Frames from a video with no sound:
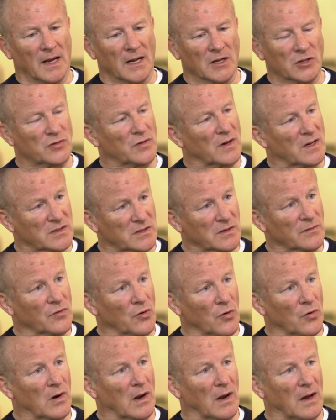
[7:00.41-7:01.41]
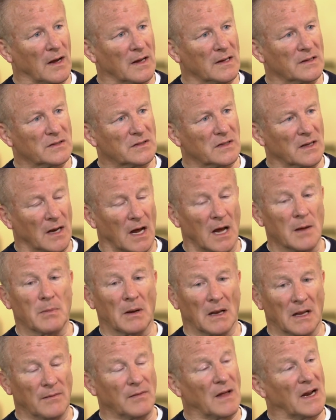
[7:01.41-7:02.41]
interests of your clients. And I
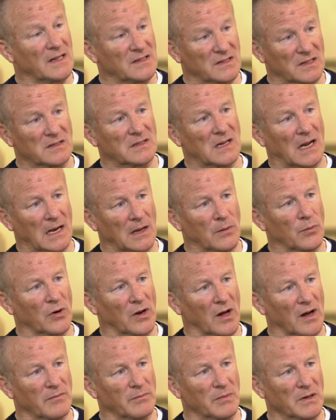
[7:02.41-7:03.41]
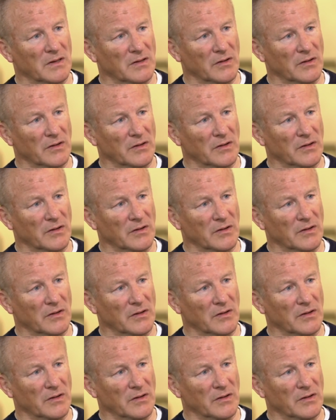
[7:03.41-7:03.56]
believe that is exactly what I've